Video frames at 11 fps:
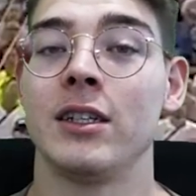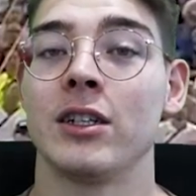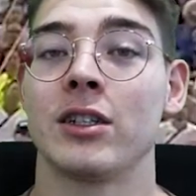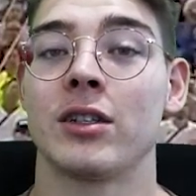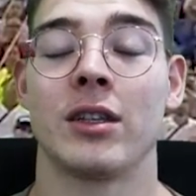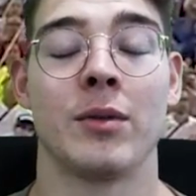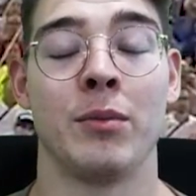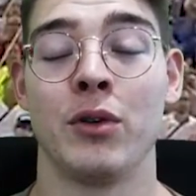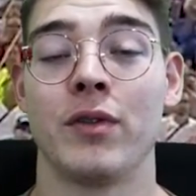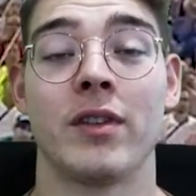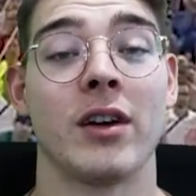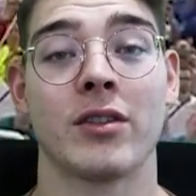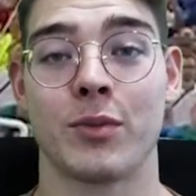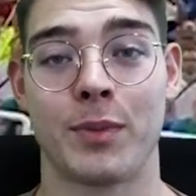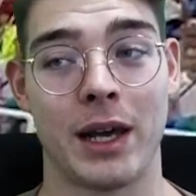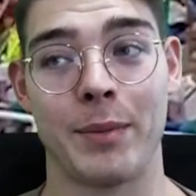just moved on
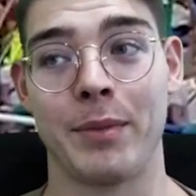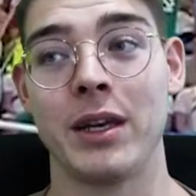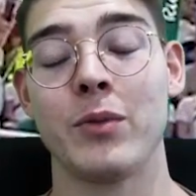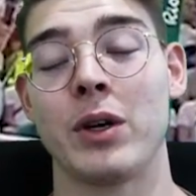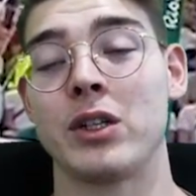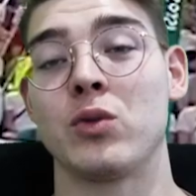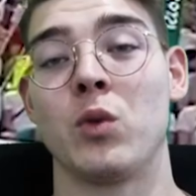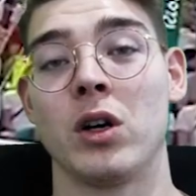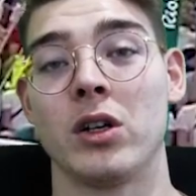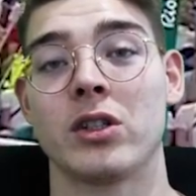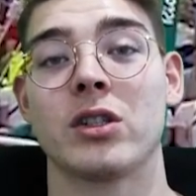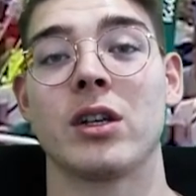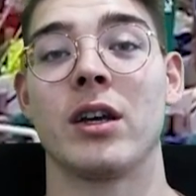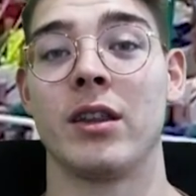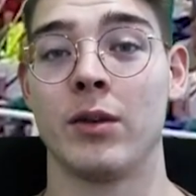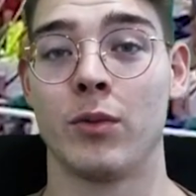to plan B, which was
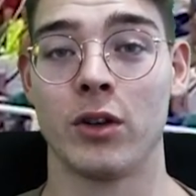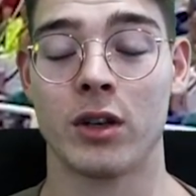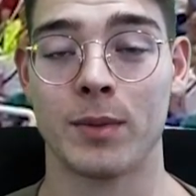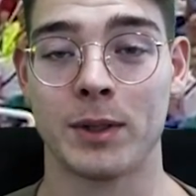the World Cup